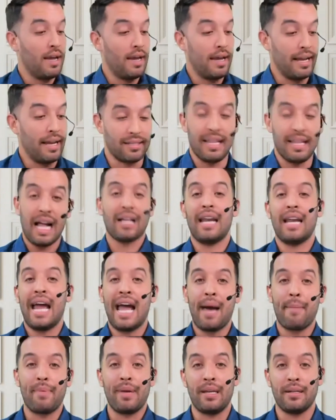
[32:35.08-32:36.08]
it's not going to
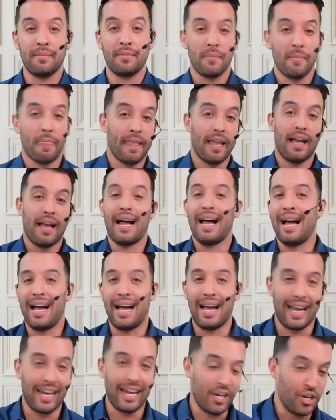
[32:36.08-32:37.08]
happen,
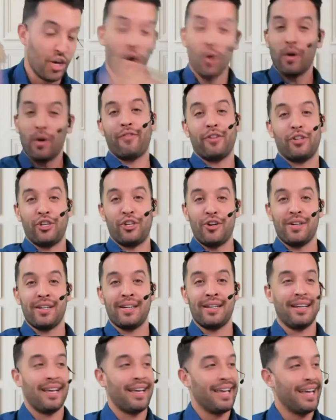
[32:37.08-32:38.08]
I know it for
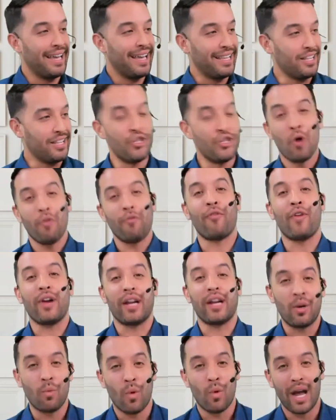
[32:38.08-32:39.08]
certain, no
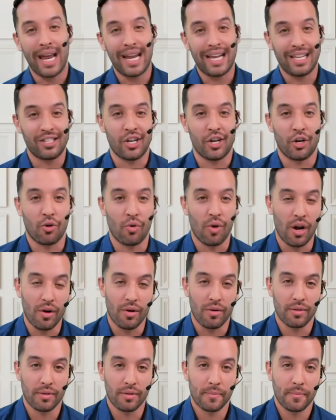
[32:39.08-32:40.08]
freaking way it's going to
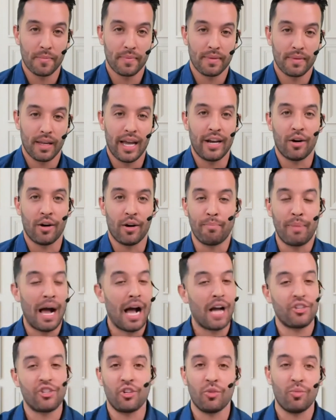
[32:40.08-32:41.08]
grow. And her
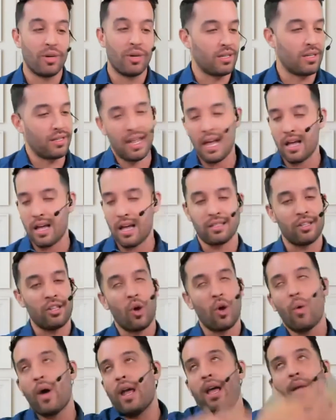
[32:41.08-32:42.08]
posture was, no, there's
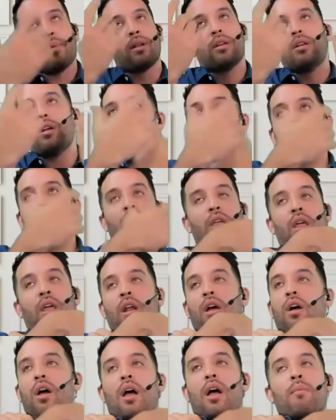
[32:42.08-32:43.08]
no way I'm going to do it.
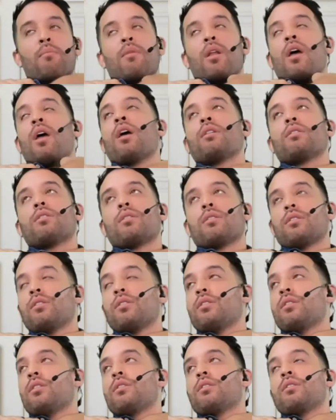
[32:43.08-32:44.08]
I'm not
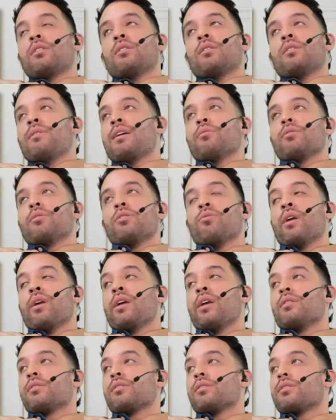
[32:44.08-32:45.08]
going to be able to
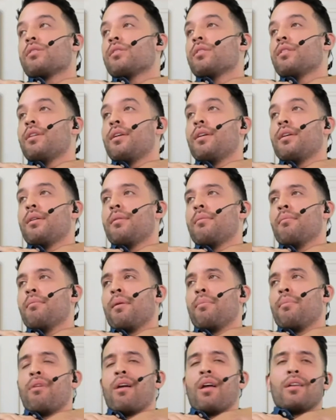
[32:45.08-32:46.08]
raise
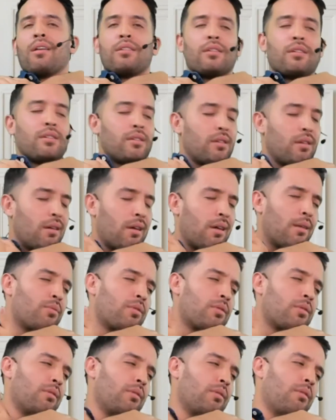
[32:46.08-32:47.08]
my prices.
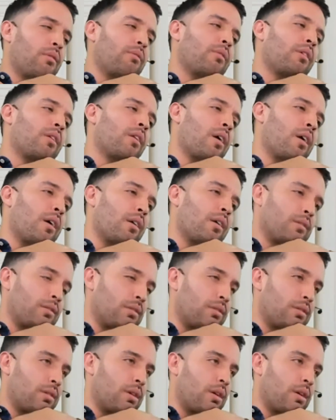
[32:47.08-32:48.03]
Absolutely not.